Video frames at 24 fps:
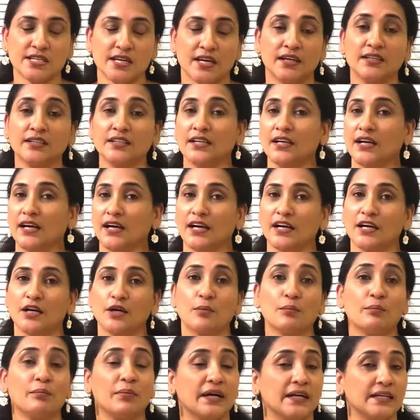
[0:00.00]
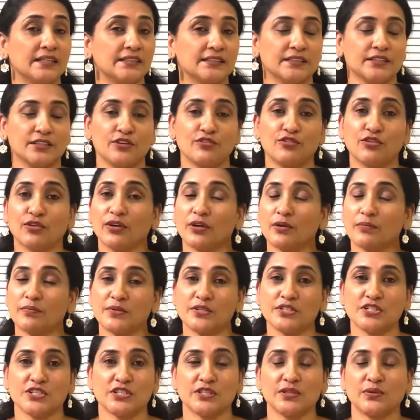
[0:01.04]
Uh, uh, but if you're a
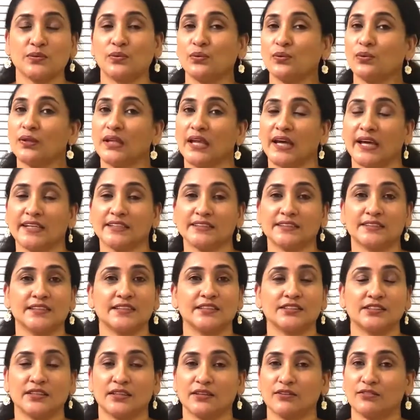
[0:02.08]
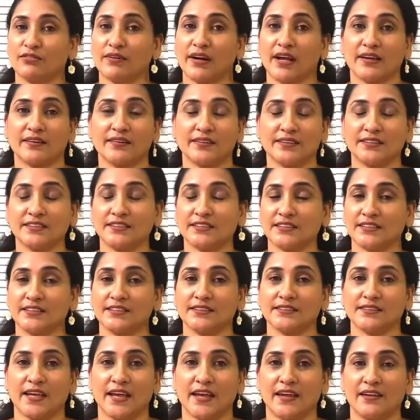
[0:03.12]
person who likes these
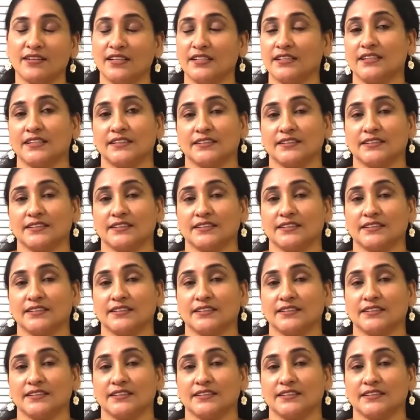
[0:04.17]
fragrances and it